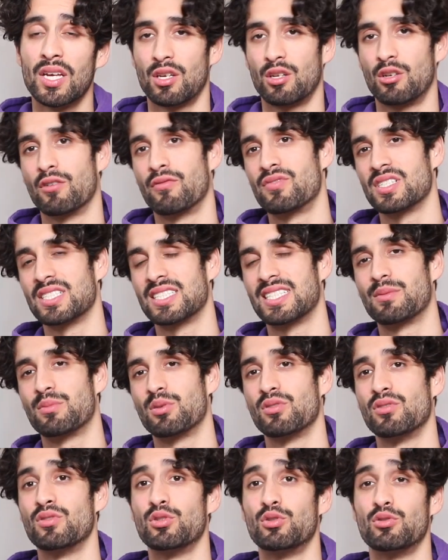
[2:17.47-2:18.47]
You know, for
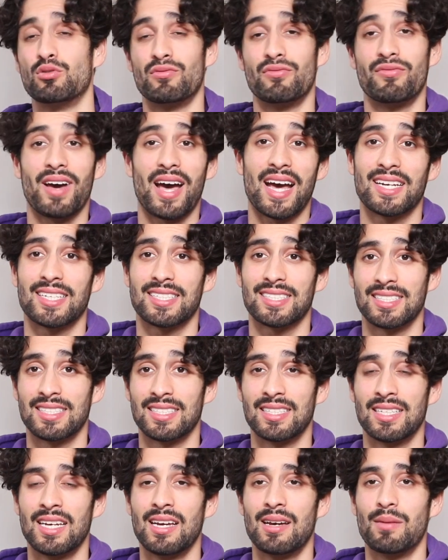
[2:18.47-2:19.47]
example, you shoot
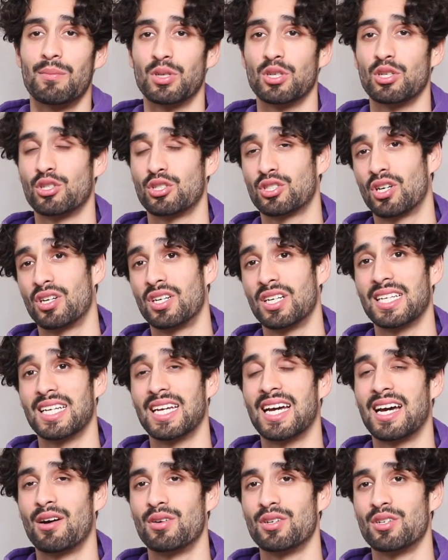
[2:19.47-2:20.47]
fashion, but you're starting
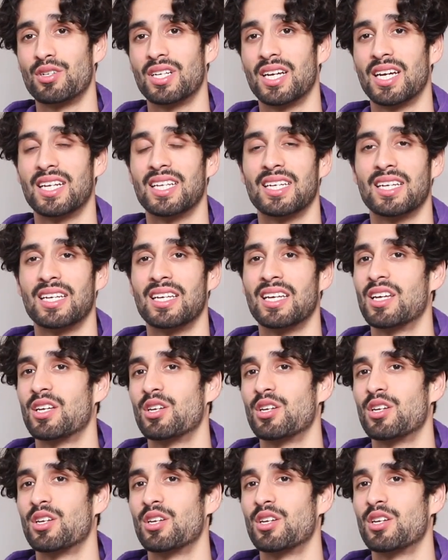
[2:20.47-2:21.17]
out and you're getting,